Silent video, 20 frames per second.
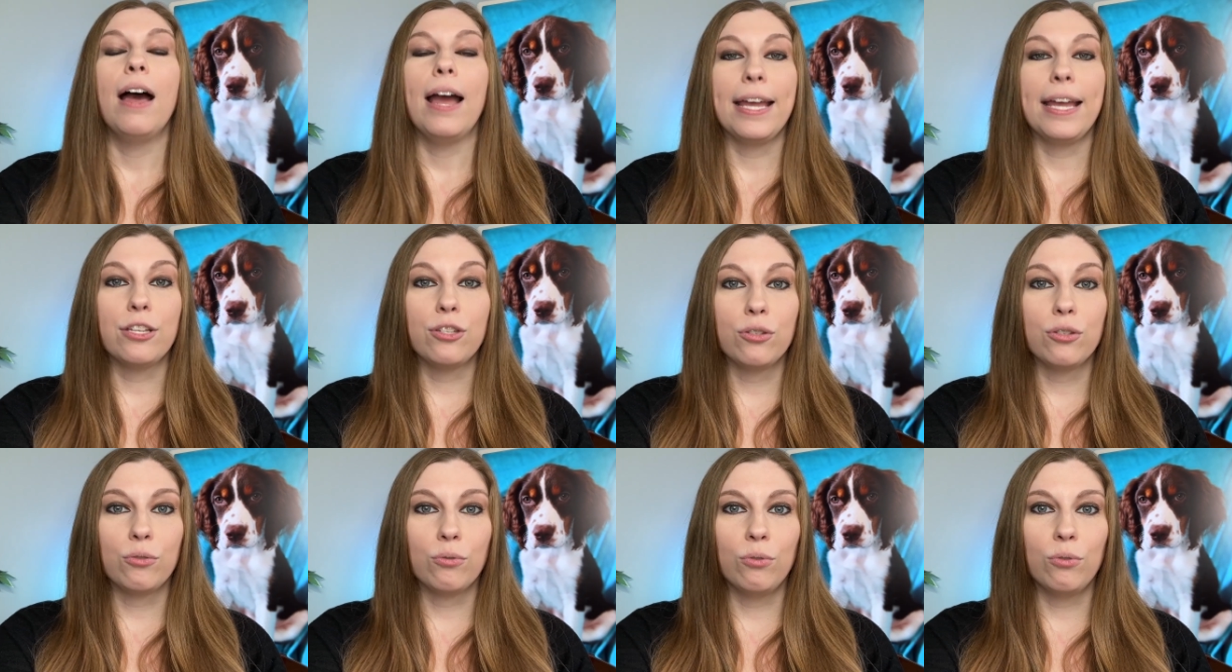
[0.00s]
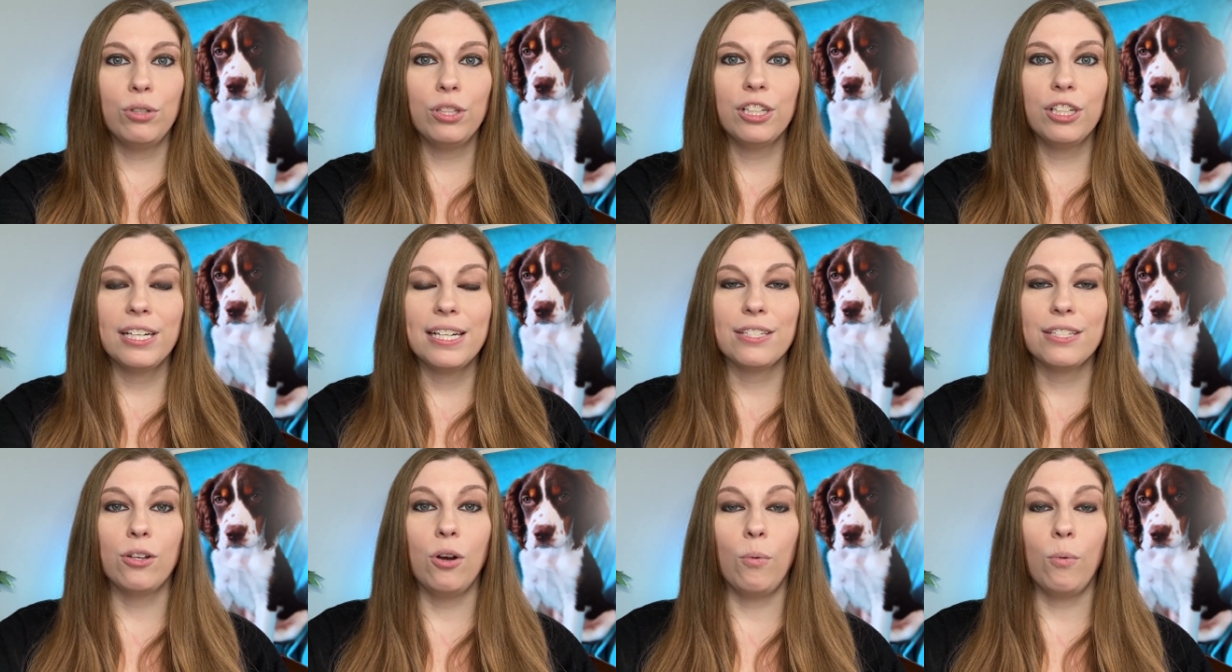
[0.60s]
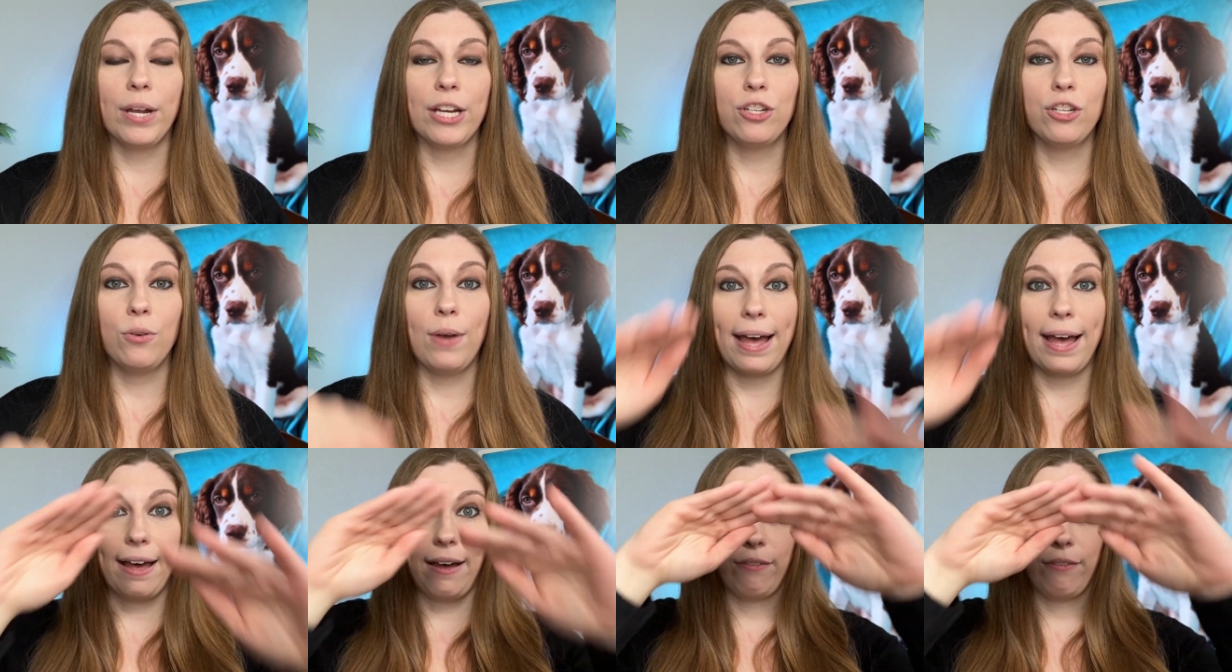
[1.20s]
A stroller is going to
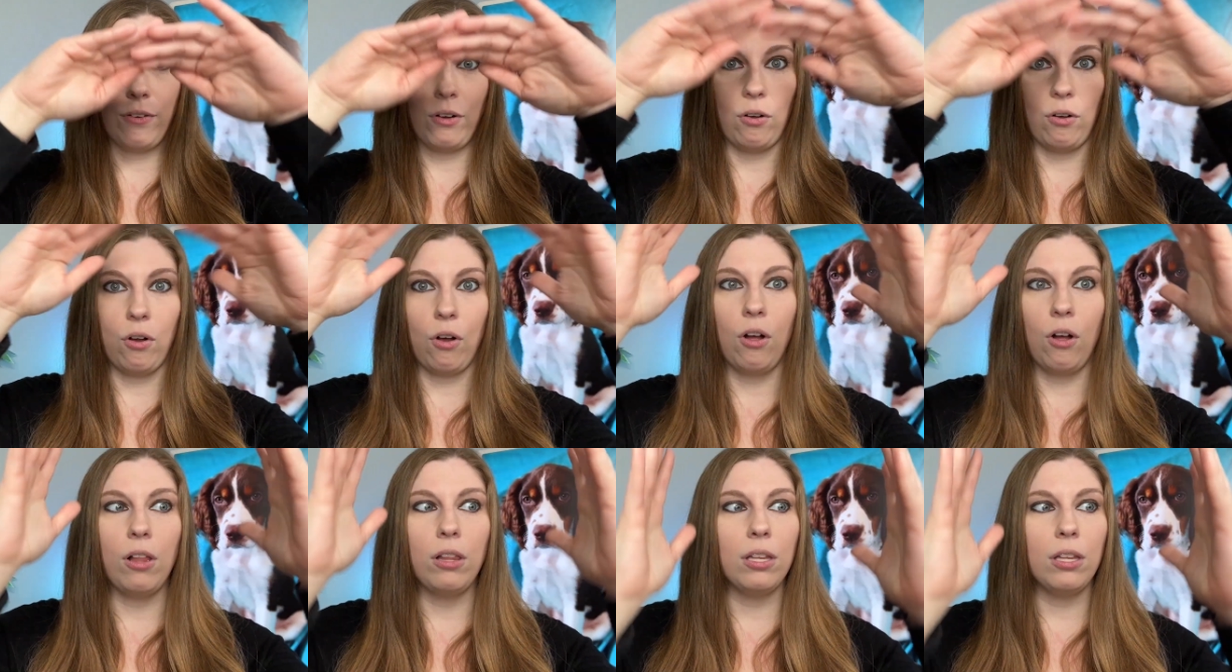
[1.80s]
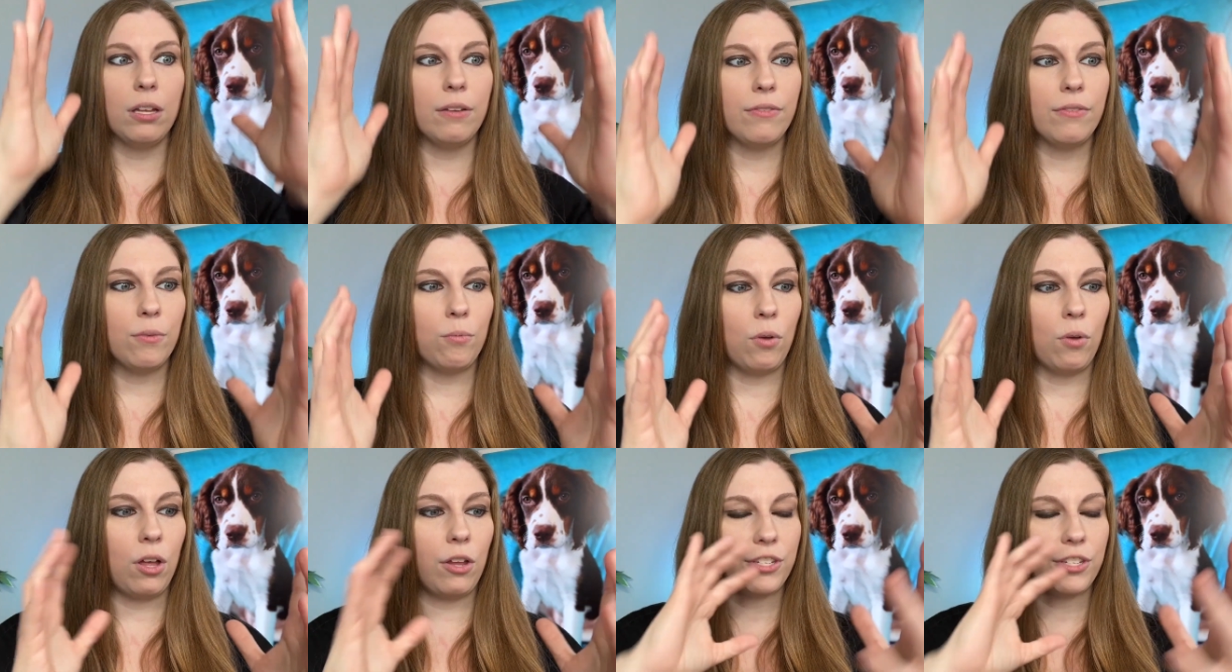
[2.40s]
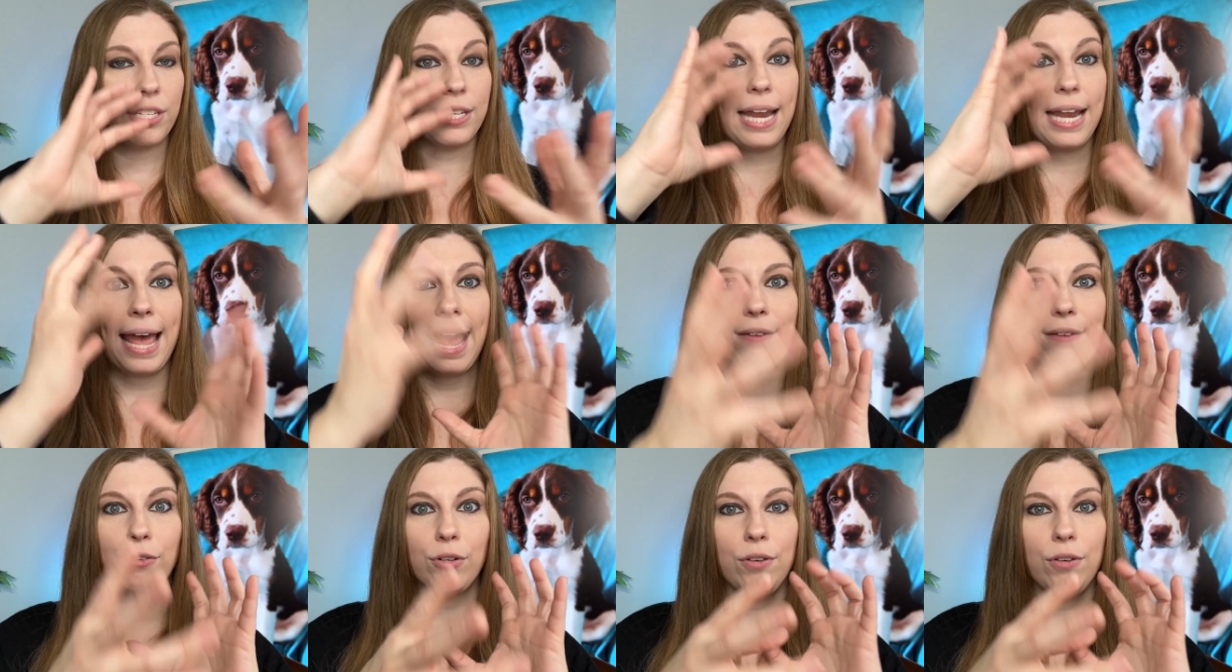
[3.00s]
have all of the walls and
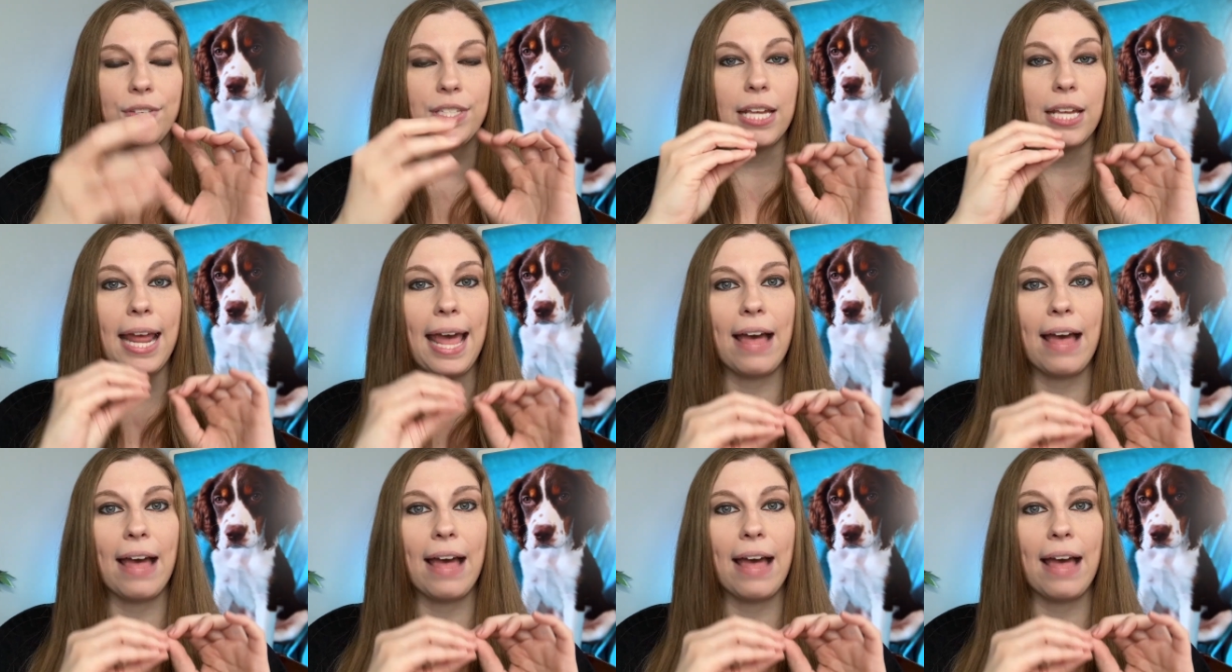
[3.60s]
have a roof. It's going to